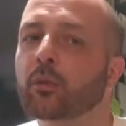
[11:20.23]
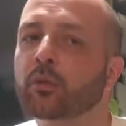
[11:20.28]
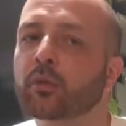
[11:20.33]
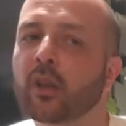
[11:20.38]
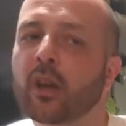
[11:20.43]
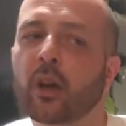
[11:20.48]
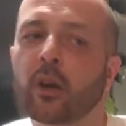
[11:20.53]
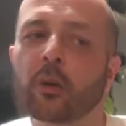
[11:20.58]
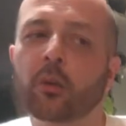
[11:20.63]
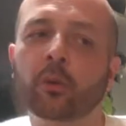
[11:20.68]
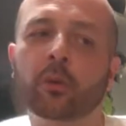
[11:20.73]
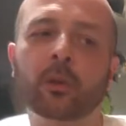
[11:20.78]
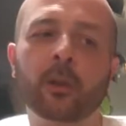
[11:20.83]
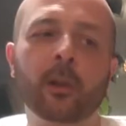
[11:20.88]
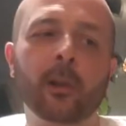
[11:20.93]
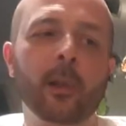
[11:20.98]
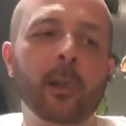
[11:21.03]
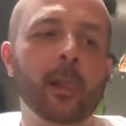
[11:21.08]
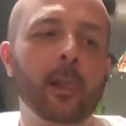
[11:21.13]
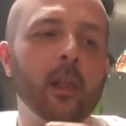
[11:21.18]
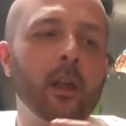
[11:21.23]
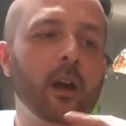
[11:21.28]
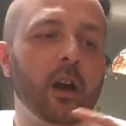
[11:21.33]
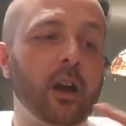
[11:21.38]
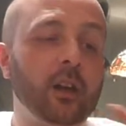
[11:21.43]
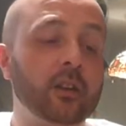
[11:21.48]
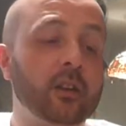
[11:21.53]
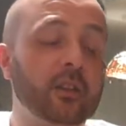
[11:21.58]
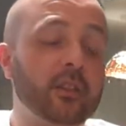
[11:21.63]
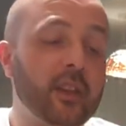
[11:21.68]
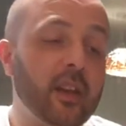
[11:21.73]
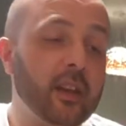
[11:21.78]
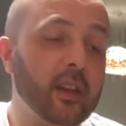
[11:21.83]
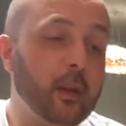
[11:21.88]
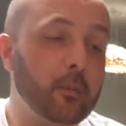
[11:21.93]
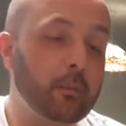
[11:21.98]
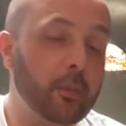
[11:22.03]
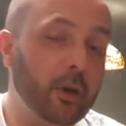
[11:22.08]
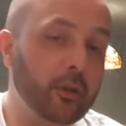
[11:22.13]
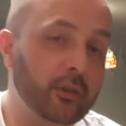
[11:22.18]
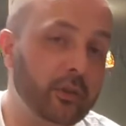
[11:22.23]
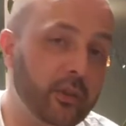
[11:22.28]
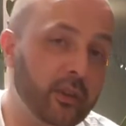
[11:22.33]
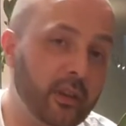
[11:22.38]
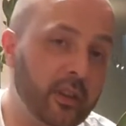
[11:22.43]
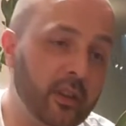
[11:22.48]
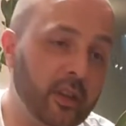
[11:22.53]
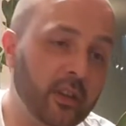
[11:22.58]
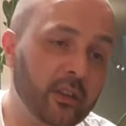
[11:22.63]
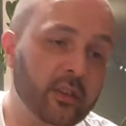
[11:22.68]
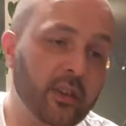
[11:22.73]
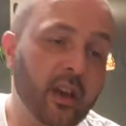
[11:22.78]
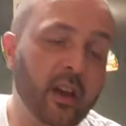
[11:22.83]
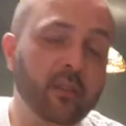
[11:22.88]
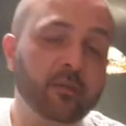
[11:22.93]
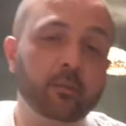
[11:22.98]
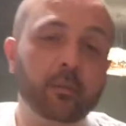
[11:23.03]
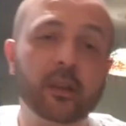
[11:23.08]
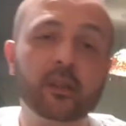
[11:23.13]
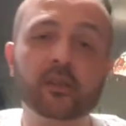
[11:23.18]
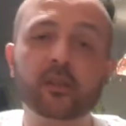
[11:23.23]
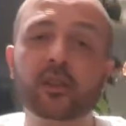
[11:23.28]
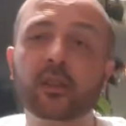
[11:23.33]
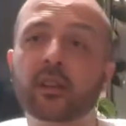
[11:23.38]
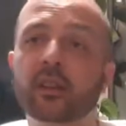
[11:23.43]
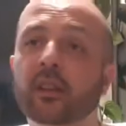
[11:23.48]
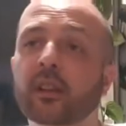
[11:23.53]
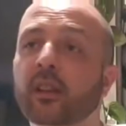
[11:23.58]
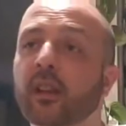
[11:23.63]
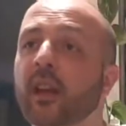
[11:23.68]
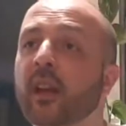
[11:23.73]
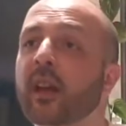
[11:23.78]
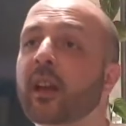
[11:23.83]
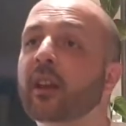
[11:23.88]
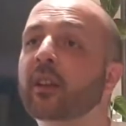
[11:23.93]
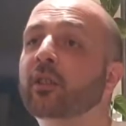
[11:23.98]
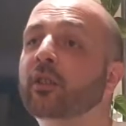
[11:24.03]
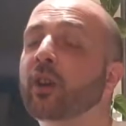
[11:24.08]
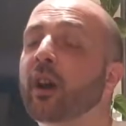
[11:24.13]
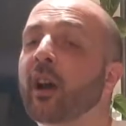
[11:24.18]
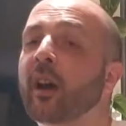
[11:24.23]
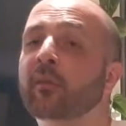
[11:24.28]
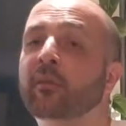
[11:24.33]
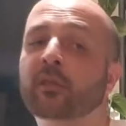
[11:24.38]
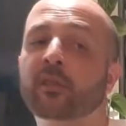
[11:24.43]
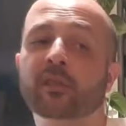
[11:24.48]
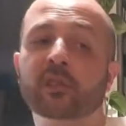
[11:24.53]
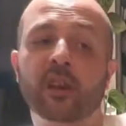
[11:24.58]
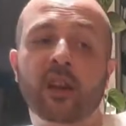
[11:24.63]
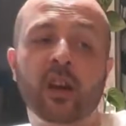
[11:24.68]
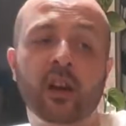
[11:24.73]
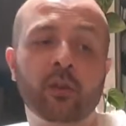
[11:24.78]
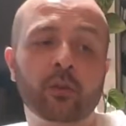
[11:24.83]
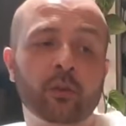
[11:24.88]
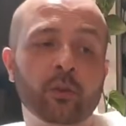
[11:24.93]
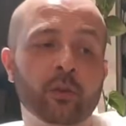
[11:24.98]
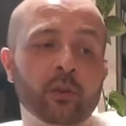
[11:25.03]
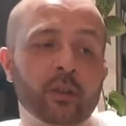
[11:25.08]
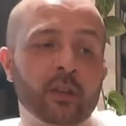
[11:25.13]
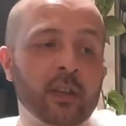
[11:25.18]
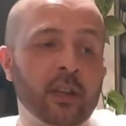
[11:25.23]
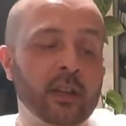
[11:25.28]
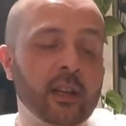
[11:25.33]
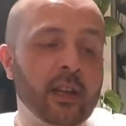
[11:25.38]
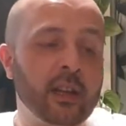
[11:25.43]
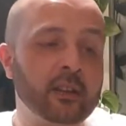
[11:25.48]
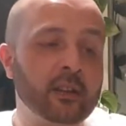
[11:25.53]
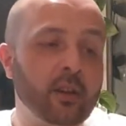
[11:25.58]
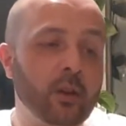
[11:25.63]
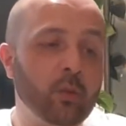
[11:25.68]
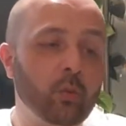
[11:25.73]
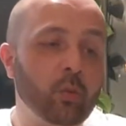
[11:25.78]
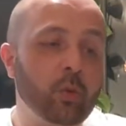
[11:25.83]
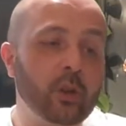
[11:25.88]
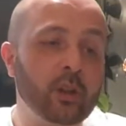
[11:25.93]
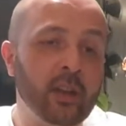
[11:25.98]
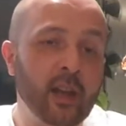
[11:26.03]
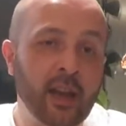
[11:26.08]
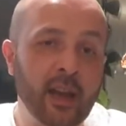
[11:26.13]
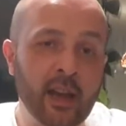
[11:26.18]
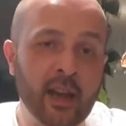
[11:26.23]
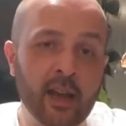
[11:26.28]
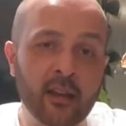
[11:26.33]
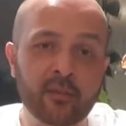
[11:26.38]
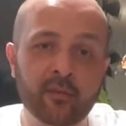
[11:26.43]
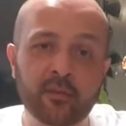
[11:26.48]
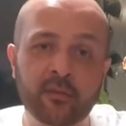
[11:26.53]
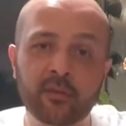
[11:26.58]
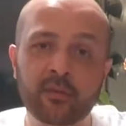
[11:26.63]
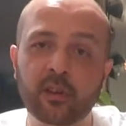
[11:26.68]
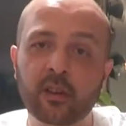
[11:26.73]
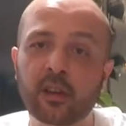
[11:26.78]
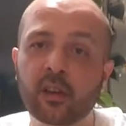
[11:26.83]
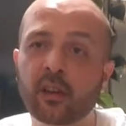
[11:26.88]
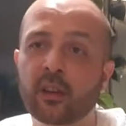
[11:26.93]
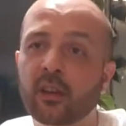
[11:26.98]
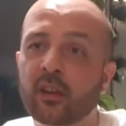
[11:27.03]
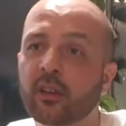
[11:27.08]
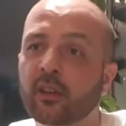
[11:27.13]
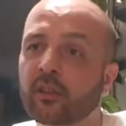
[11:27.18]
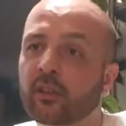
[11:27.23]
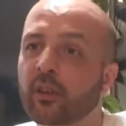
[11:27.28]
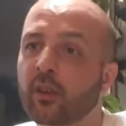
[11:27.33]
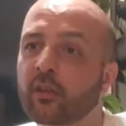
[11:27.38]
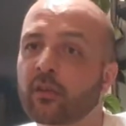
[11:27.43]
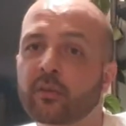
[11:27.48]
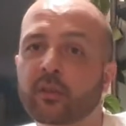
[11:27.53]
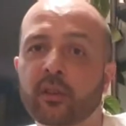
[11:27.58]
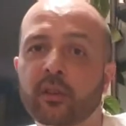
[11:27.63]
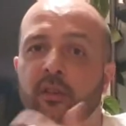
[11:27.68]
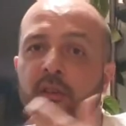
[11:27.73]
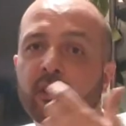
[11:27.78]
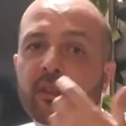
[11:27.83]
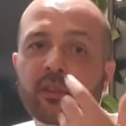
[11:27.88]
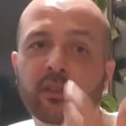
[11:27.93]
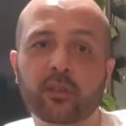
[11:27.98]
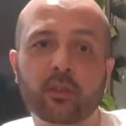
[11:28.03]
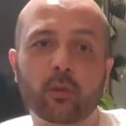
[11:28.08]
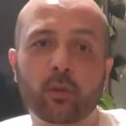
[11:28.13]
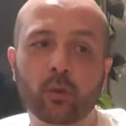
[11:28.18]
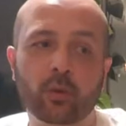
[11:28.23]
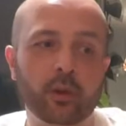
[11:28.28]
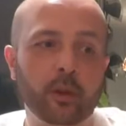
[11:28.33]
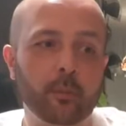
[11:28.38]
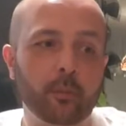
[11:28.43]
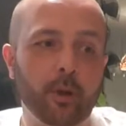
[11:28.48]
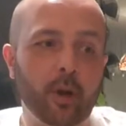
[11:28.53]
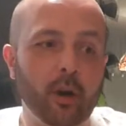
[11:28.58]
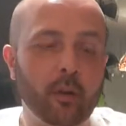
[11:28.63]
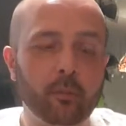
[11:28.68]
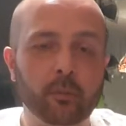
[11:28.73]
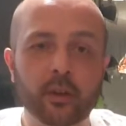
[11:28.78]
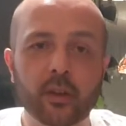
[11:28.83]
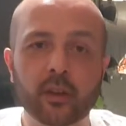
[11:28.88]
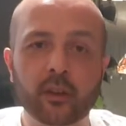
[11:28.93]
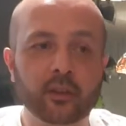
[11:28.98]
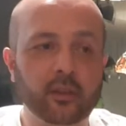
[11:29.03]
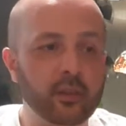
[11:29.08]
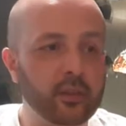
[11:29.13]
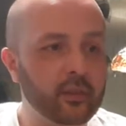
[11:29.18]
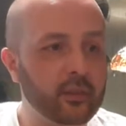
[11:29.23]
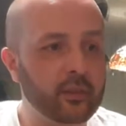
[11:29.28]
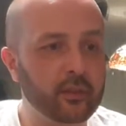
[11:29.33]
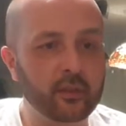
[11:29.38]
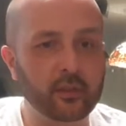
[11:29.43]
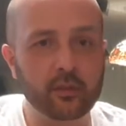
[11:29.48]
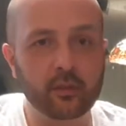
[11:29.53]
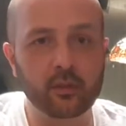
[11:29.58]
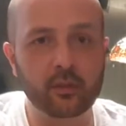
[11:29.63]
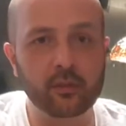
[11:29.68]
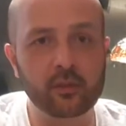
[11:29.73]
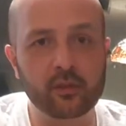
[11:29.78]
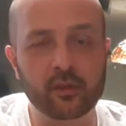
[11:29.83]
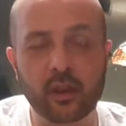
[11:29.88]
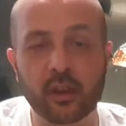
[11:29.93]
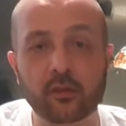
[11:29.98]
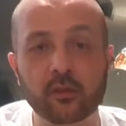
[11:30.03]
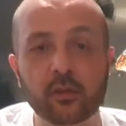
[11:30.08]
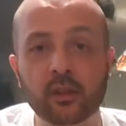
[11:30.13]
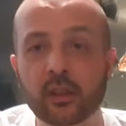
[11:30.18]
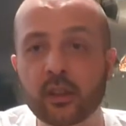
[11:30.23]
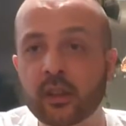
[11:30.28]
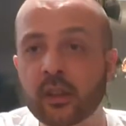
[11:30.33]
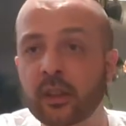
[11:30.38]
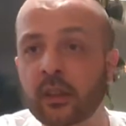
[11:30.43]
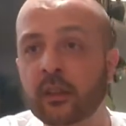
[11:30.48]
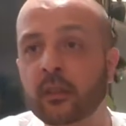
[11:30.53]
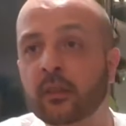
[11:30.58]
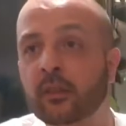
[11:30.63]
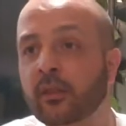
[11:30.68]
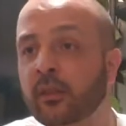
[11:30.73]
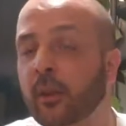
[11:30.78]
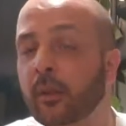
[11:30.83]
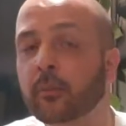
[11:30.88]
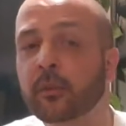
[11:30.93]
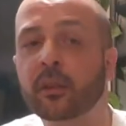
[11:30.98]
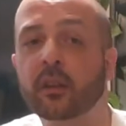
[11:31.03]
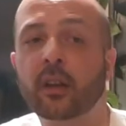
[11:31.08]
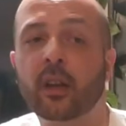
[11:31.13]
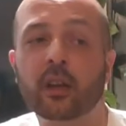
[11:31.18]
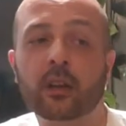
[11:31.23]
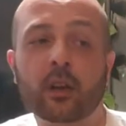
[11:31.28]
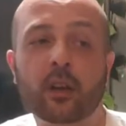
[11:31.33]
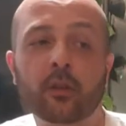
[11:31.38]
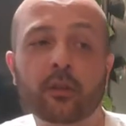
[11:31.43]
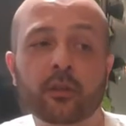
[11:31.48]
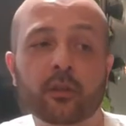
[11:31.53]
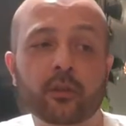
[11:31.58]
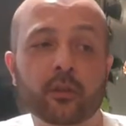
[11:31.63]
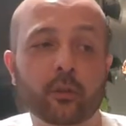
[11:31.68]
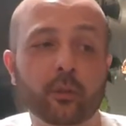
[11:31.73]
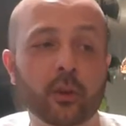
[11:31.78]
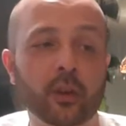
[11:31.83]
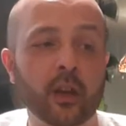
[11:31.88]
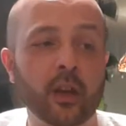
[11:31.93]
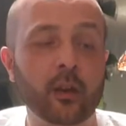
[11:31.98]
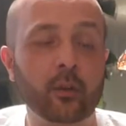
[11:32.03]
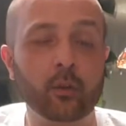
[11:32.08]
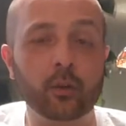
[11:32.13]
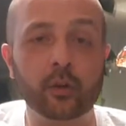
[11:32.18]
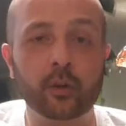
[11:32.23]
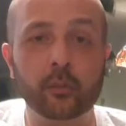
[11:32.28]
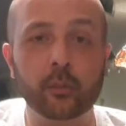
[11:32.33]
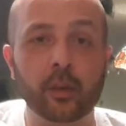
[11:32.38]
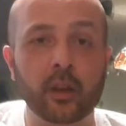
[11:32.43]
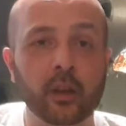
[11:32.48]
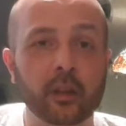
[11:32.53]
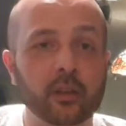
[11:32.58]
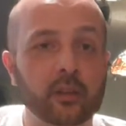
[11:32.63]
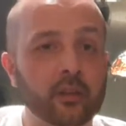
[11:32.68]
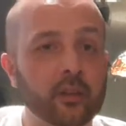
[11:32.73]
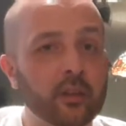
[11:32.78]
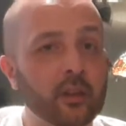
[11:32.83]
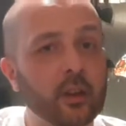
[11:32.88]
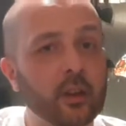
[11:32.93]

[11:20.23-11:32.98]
Now, I understand that most of the things that I've mentioned in there, your average aroid collector will have. So for instance, orchid bark mix is generally something that goes into an aroid mix.